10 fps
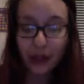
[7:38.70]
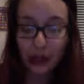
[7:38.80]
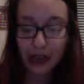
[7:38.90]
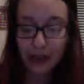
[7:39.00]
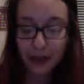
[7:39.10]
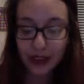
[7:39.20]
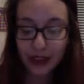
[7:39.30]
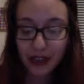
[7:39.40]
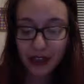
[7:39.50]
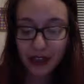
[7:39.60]
classmates
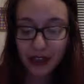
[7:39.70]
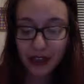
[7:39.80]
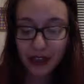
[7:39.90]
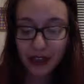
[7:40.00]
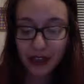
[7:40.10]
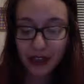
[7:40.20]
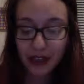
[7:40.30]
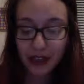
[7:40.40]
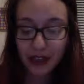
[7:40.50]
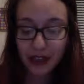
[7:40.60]
can go in and
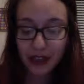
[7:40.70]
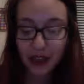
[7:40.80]
watch